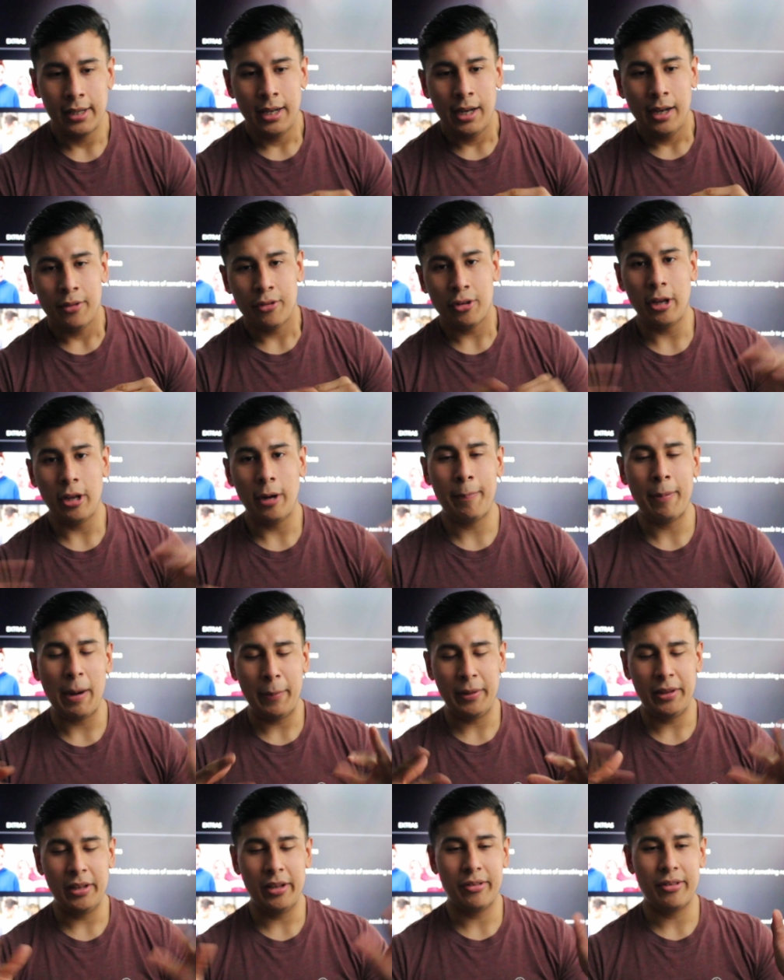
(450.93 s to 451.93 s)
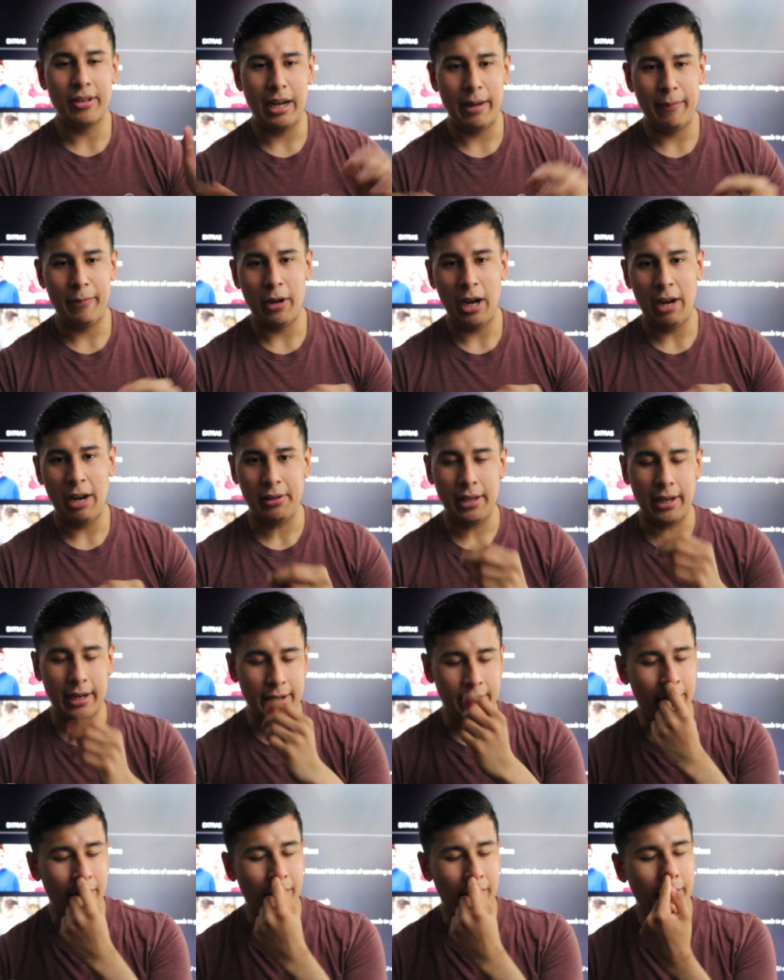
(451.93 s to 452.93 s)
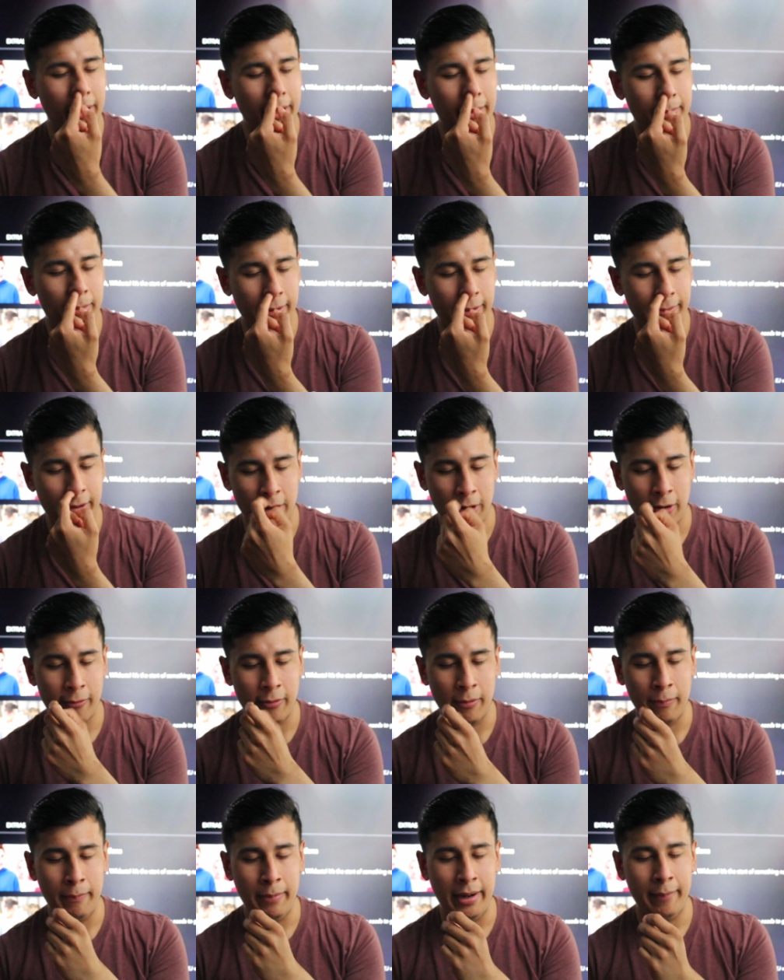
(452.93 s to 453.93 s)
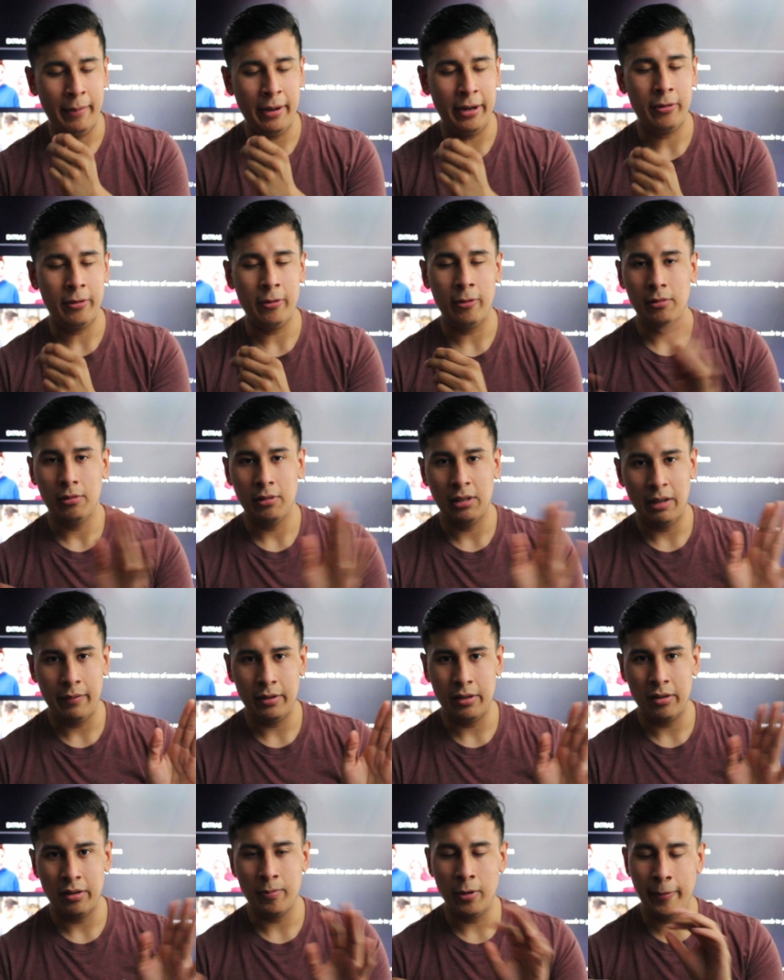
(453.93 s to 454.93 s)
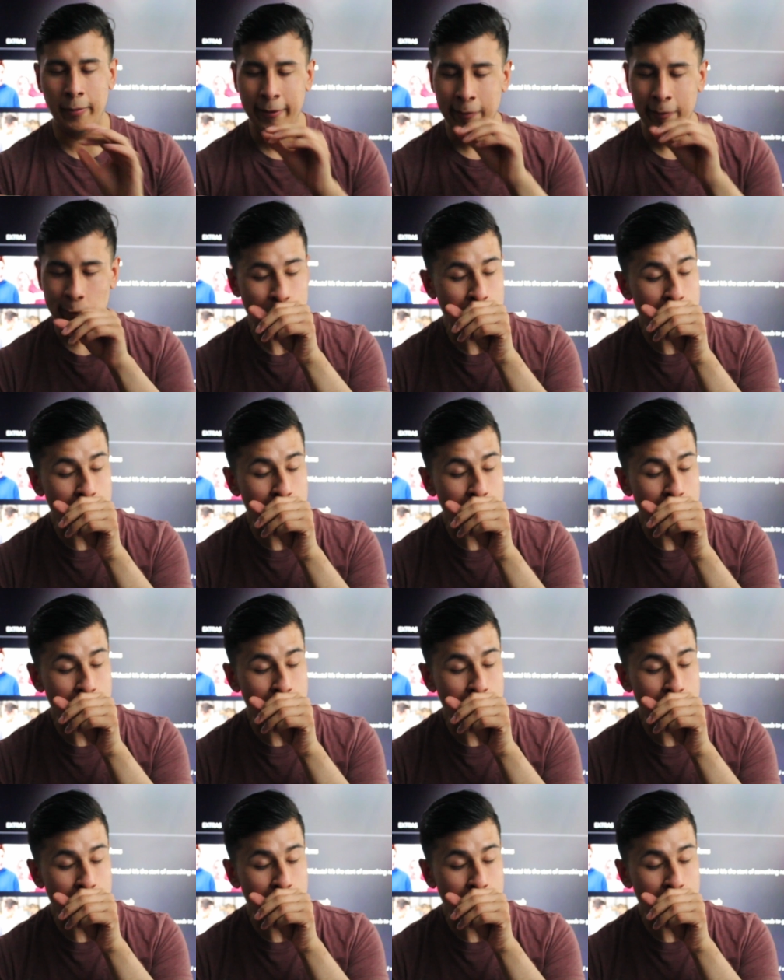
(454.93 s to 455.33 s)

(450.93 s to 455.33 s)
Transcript: So they're prepping this up. They're having, like, another, like, boyfriend-girlfriend banter. Loving this moment.